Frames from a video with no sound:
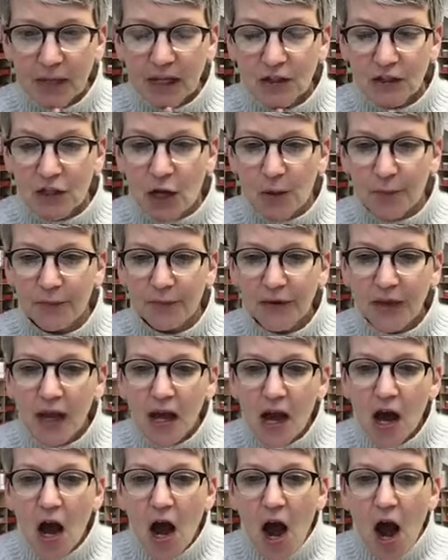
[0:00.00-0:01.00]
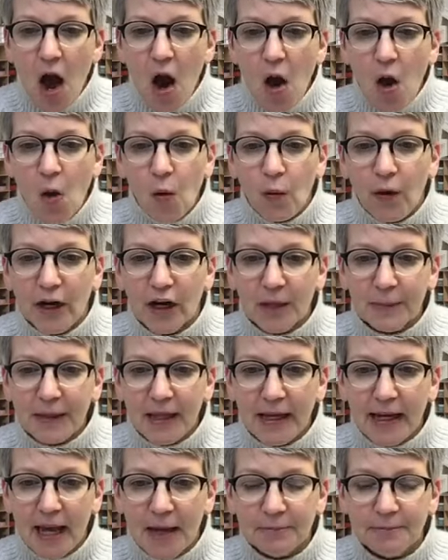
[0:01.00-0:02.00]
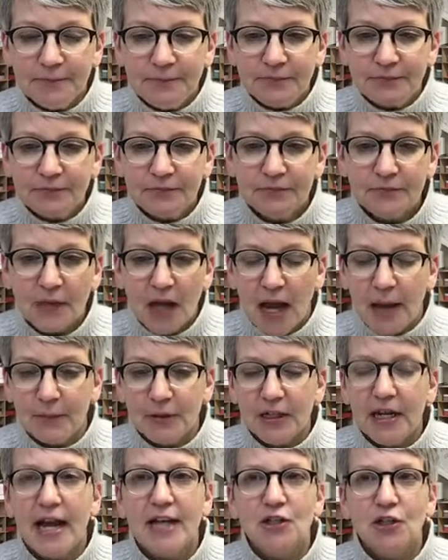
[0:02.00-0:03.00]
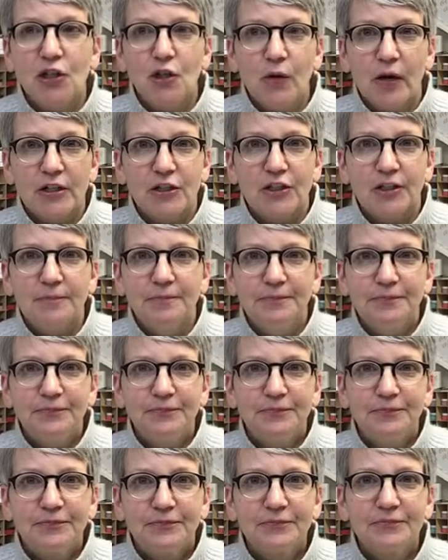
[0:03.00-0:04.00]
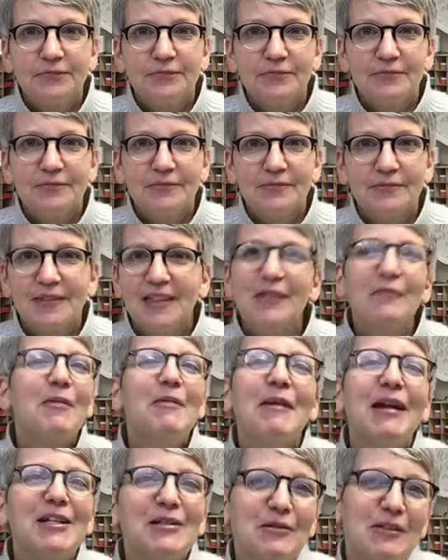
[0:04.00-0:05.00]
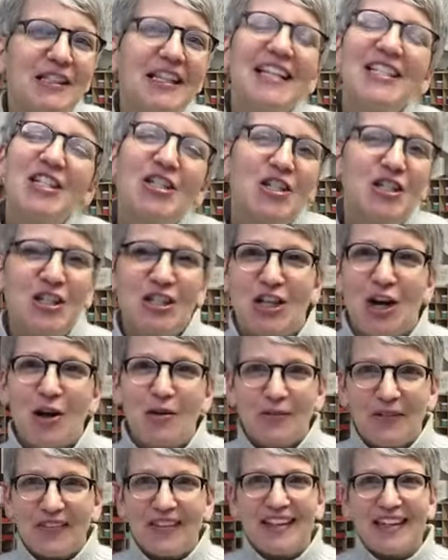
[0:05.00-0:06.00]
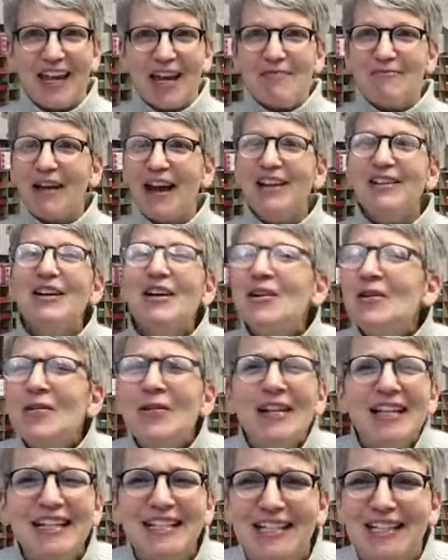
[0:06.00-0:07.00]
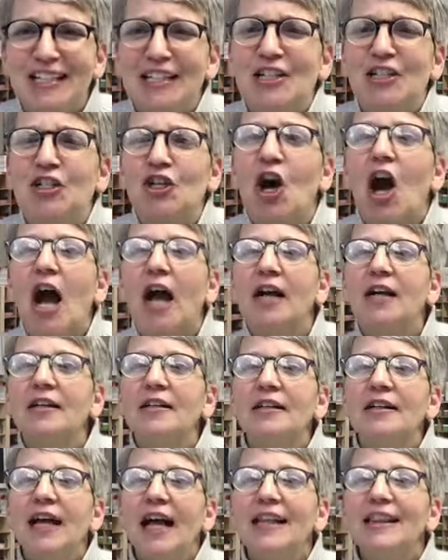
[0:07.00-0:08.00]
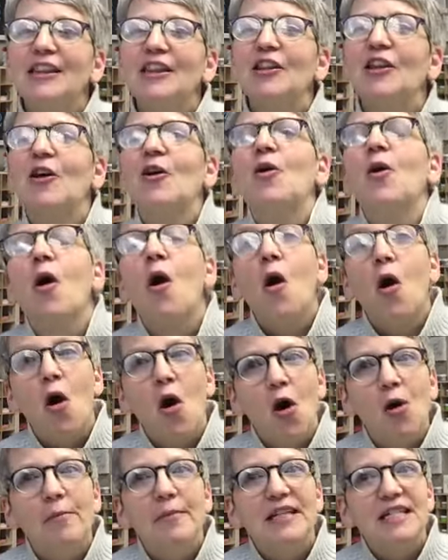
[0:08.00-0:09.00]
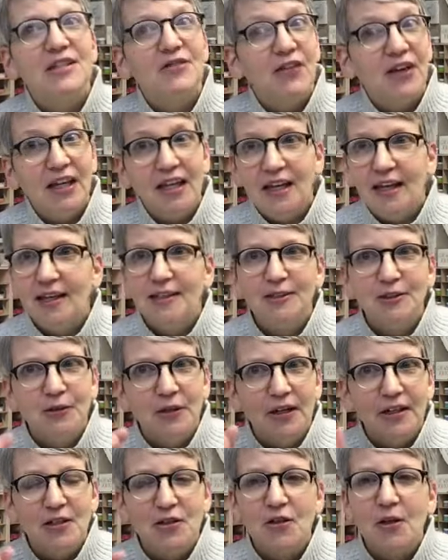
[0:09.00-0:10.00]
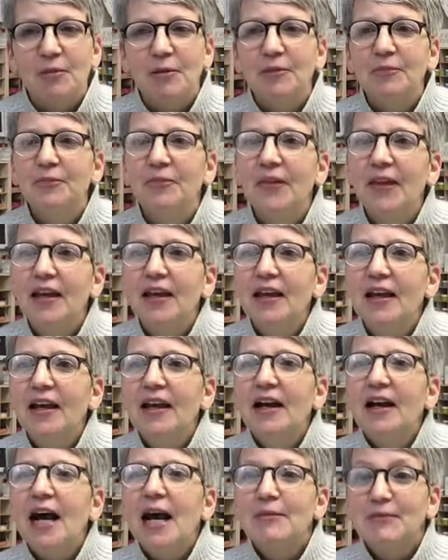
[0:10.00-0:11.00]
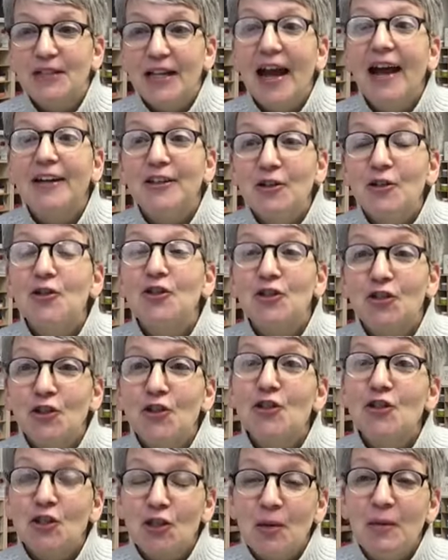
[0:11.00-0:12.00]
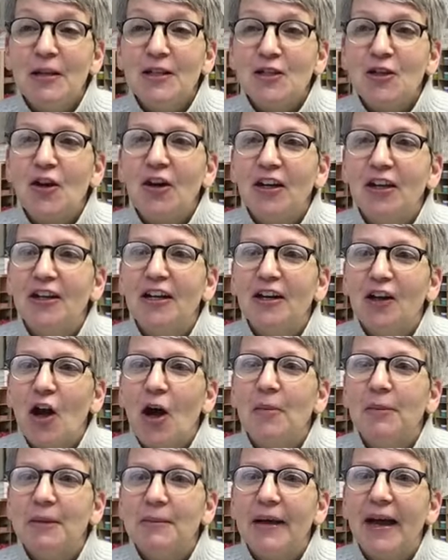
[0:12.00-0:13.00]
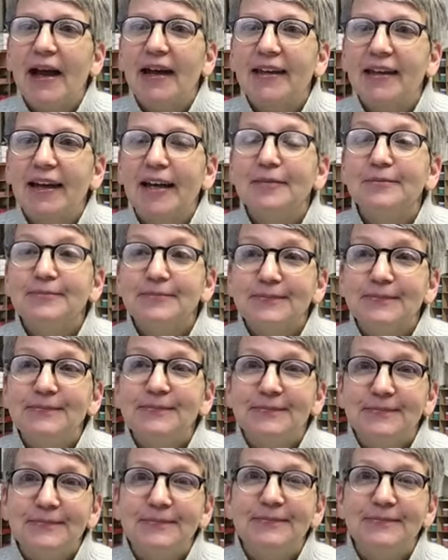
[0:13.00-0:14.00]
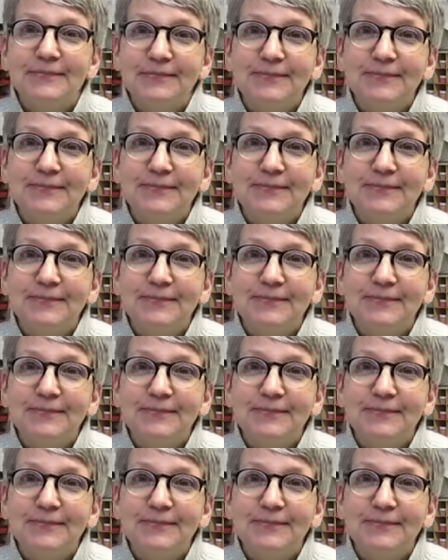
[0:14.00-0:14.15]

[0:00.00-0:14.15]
So, we're gonna play a game. I'm gonna ask you a question. We might as well, let's just start with the game, right? Who needs to chalk? Hello, oh, Miss Vicky, you are in trouble. Yeah, you should be sorry you didn't call me back yet. Mm-hmm.